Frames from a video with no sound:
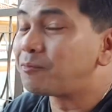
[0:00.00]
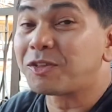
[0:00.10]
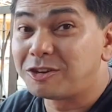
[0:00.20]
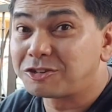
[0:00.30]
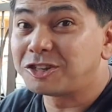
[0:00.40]

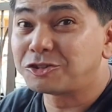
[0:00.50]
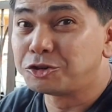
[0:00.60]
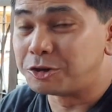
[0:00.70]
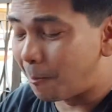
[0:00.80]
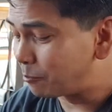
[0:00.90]
And it tastes
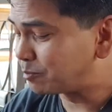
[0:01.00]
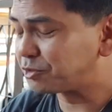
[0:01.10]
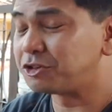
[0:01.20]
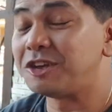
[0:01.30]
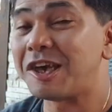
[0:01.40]
good.
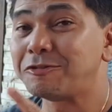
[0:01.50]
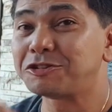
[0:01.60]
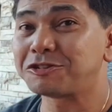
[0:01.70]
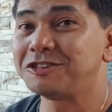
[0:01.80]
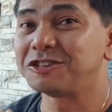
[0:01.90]
So you haven't
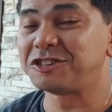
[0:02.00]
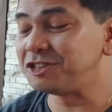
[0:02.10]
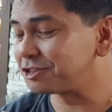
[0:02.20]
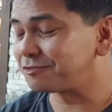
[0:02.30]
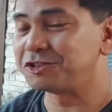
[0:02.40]
tried the
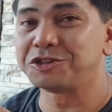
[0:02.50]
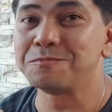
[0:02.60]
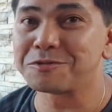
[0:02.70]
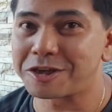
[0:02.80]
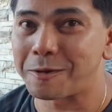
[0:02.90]
seeds of the
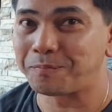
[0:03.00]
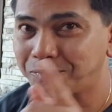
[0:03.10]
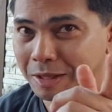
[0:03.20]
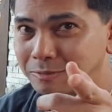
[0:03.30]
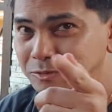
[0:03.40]
cempedak,
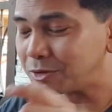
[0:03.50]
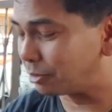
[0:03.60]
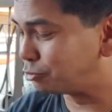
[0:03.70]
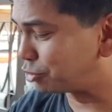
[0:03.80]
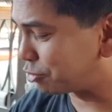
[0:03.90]

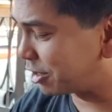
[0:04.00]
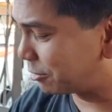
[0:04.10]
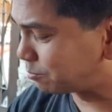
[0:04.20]
do try it.